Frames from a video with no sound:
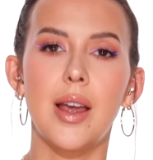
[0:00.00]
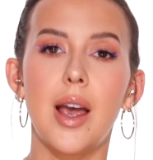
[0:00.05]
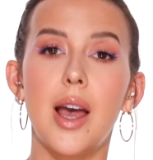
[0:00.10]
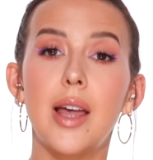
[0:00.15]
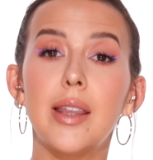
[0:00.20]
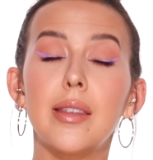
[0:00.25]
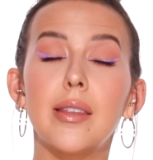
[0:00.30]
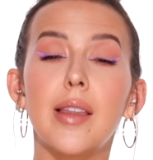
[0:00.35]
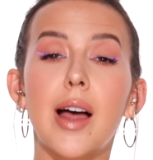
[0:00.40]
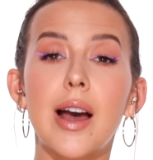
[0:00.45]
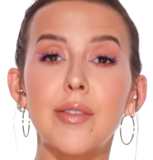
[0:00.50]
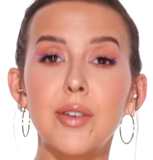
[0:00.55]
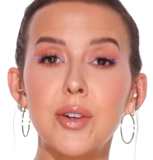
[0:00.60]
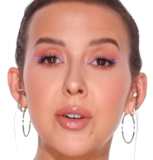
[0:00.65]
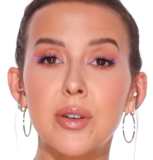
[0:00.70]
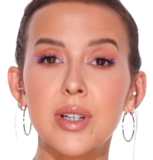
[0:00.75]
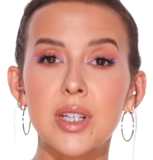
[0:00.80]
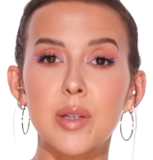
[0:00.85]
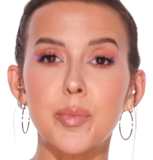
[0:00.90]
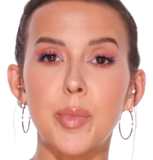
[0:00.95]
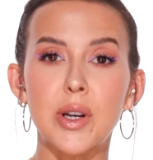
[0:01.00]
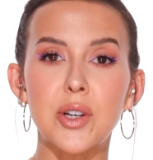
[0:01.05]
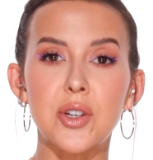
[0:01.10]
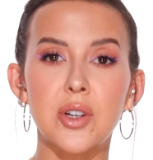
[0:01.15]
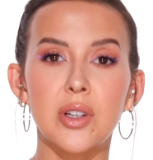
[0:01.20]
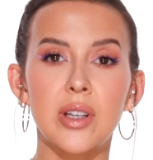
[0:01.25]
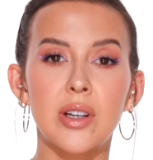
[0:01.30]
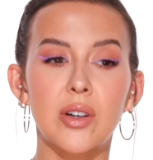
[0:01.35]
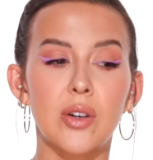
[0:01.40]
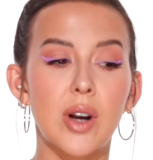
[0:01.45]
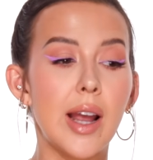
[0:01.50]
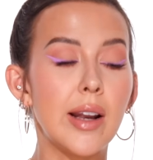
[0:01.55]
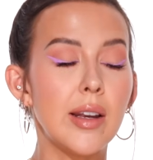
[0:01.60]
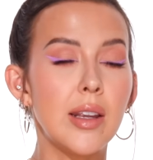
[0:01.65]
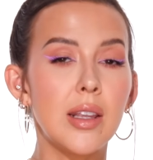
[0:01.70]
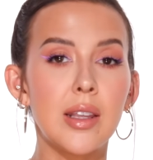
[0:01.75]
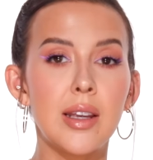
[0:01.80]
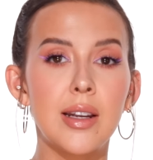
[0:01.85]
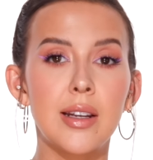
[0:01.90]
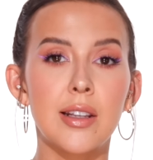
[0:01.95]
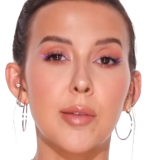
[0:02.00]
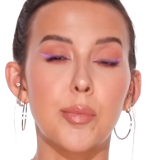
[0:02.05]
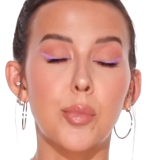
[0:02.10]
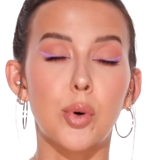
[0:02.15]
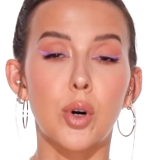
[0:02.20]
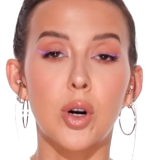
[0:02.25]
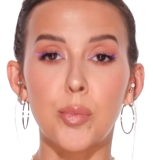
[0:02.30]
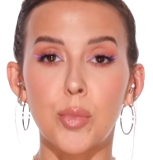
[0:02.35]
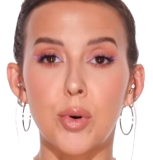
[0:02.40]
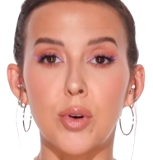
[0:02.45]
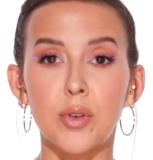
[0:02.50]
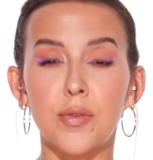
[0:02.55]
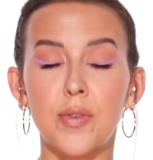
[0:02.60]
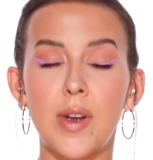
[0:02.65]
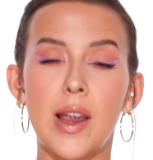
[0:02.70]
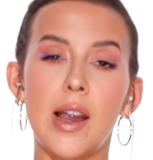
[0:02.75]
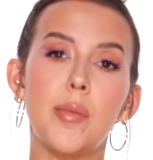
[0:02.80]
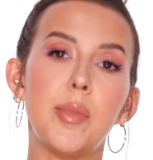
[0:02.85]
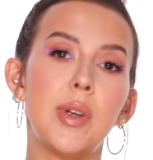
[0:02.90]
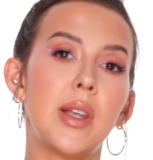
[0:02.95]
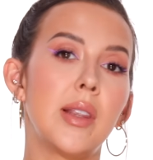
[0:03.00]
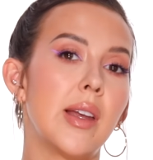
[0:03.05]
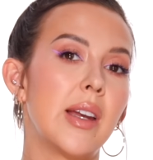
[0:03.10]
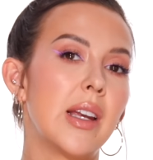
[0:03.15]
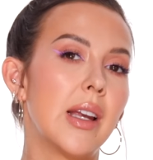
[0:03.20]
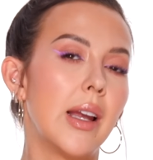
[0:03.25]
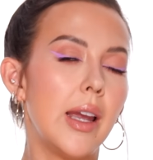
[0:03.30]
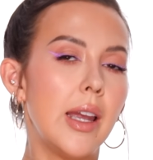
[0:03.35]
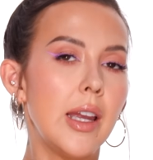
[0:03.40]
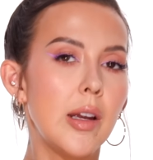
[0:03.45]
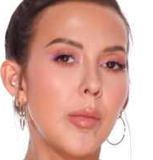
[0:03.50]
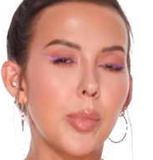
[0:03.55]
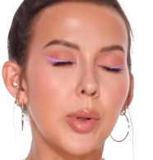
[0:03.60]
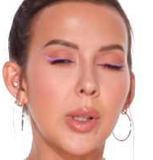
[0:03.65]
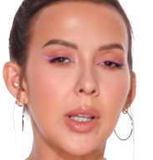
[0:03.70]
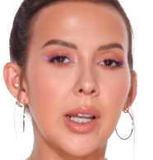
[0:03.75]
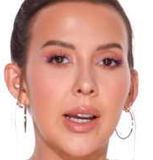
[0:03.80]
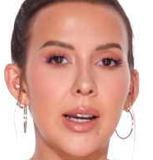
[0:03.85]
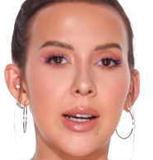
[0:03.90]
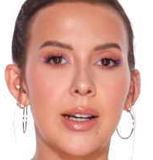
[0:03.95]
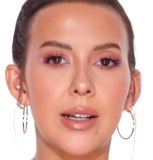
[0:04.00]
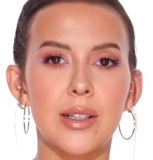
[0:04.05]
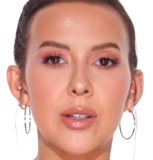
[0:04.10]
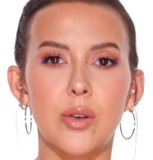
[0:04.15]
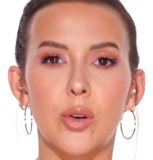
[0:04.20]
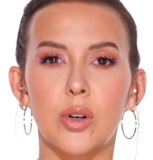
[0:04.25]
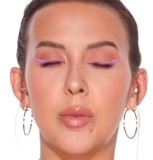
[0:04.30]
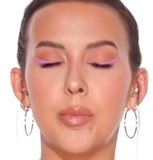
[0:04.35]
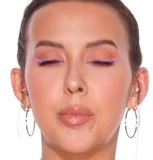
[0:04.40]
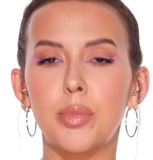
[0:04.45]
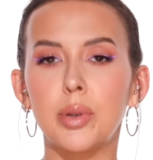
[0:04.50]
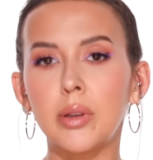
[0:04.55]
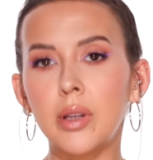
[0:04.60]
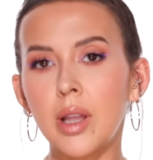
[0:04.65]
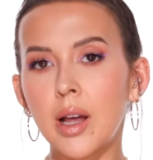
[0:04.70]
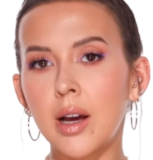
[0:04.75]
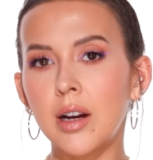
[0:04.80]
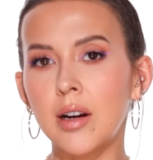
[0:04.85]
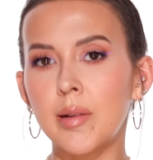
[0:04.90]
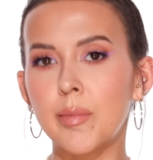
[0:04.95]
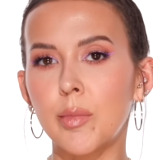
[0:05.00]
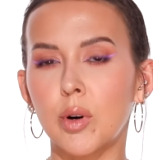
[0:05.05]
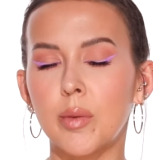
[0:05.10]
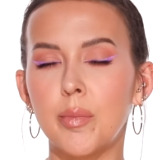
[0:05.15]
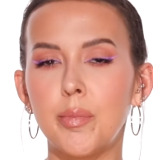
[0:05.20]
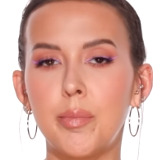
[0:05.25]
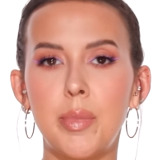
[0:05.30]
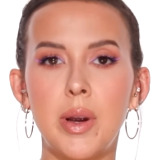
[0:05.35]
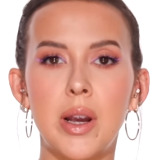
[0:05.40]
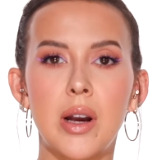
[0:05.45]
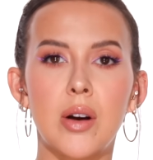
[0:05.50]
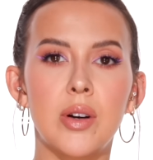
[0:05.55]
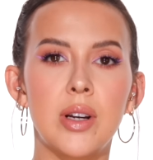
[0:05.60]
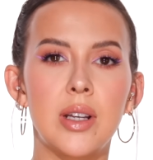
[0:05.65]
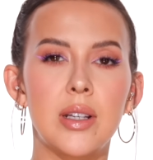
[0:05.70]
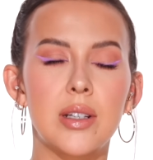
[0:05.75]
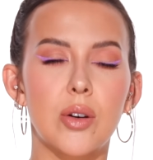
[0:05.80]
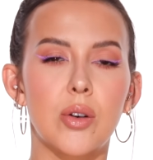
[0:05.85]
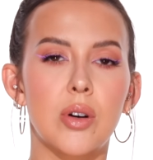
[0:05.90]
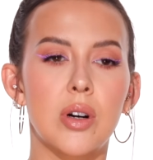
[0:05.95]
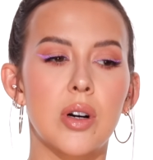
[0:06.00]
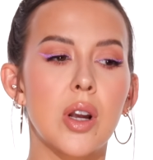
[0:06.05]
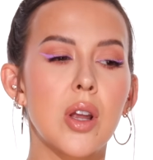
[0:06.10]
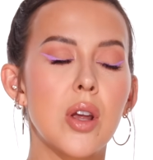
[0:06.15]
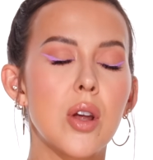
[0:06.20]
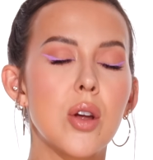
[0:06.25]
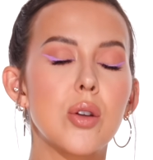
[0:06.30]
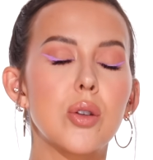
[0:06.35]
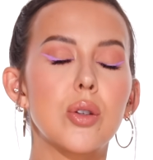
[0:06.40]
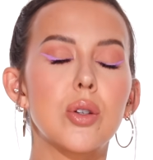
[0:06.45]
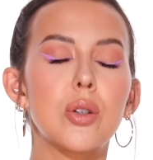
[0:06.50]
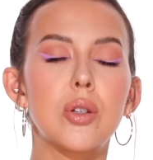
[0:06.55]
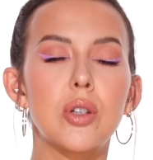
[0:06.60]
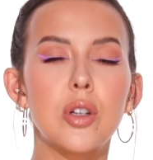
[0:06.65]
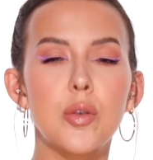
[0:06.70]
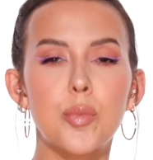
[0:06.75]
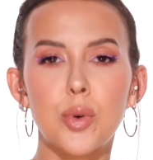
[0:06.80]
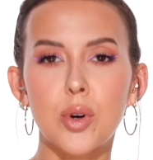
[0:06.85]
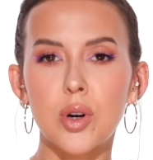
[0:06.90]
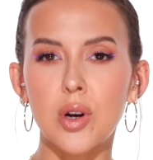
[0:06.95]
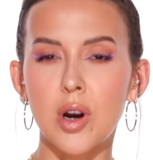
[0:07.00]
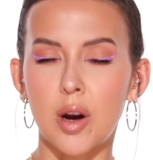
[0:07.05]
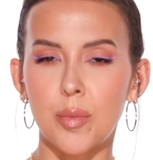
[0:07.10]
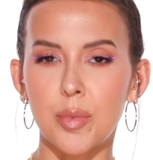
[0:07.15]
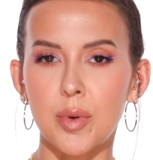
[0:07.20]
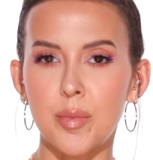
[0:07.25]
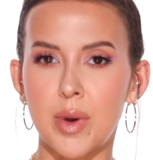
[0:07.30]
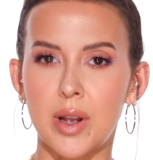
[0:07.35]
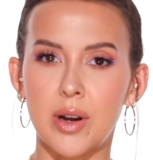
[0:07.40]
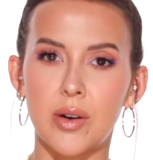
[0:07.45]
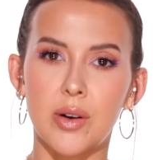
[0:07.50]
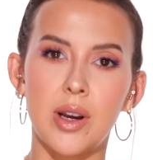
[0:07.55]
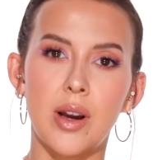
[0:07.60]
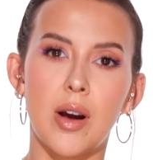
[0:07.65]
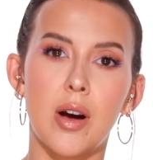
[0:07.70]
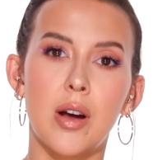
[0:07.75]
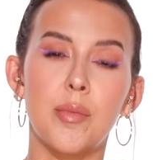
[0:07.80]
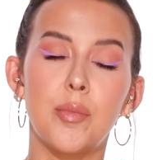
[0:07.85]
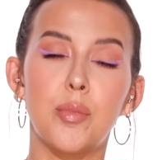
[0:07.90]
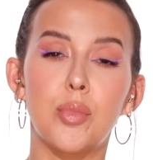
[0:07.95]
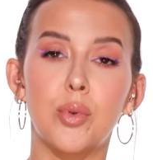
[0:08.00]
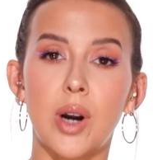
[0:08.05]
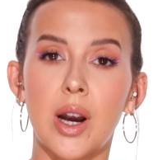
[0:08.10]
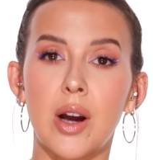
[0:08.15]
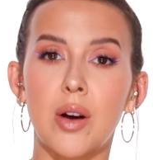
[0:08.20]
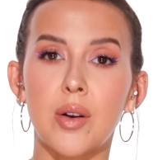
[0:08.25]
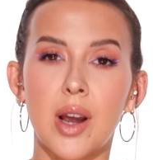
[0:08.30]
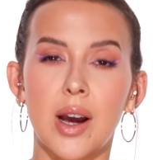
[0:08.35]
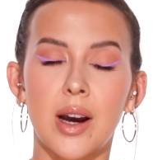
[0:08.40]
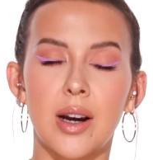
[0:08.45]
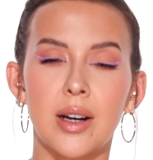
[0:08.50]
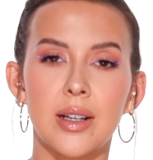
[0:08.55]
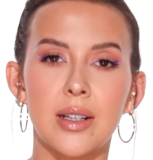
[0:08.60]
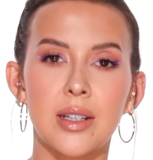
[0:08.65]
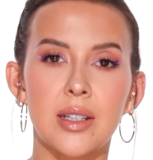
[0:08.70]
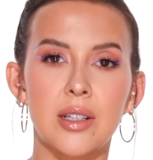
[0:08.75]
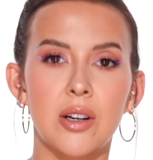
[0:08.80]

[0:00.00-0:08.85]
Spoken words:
And lavender especially, or anything in the purple family like eggplant or plum or berries, are super complimentary on brown eyes.